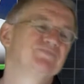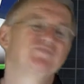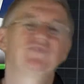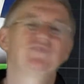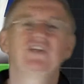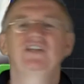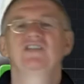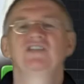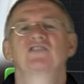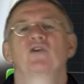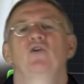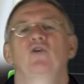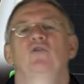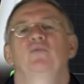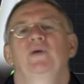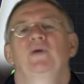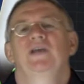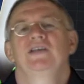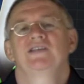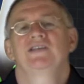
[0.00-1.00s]
it is
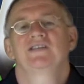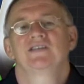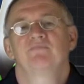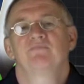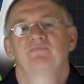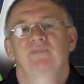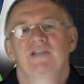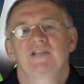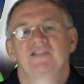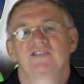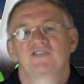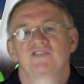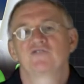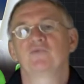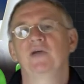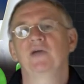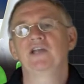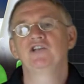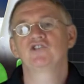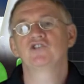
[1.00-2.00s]
always a bit
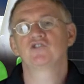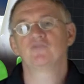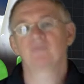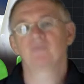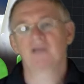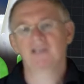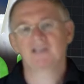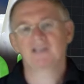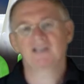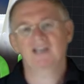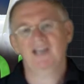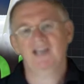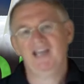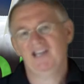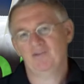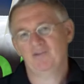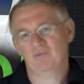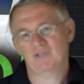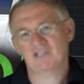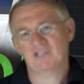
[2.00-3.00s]
strange to make
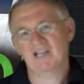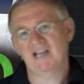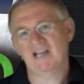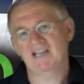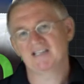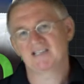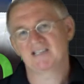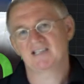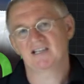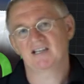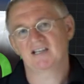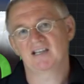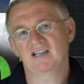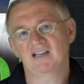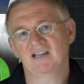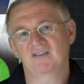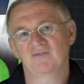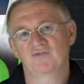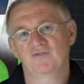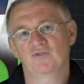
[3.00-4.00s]
advertising
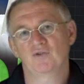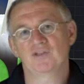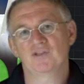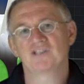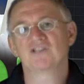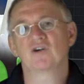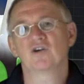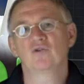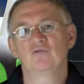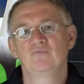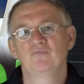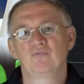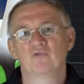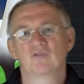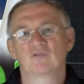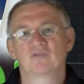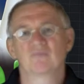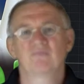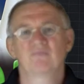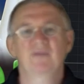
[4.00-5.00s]
for its own
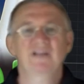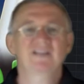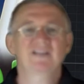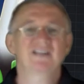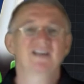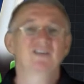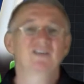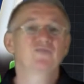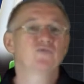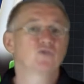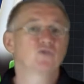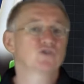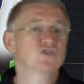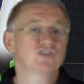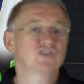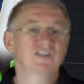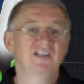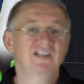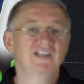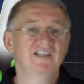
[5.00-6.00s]
book, but
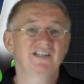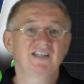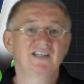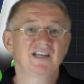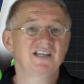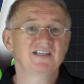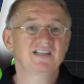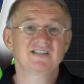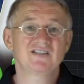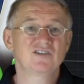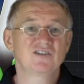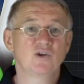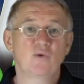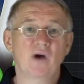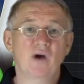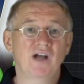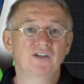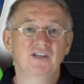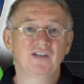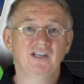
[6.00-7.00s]
unfortunately there is
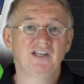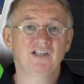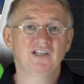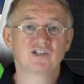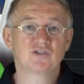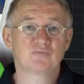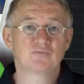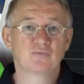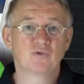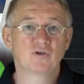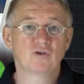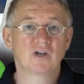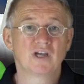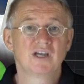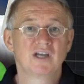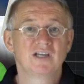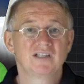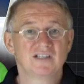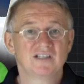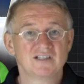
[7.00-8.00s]
no other English book
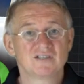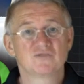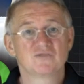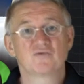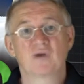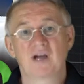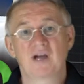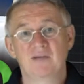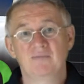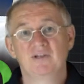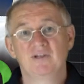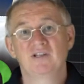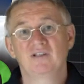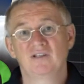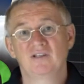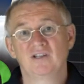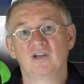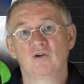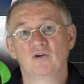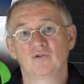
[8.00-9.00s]
describing
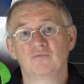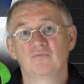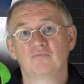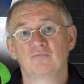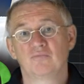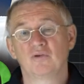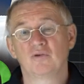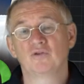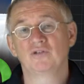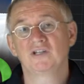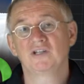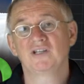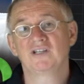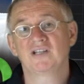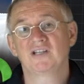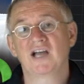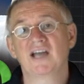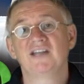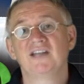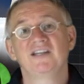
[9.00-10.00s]
the oil protein
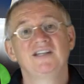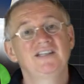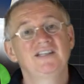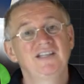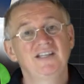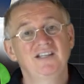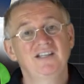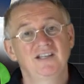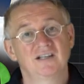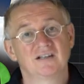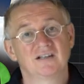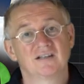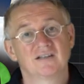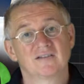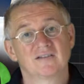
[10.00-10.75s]
diet in detail.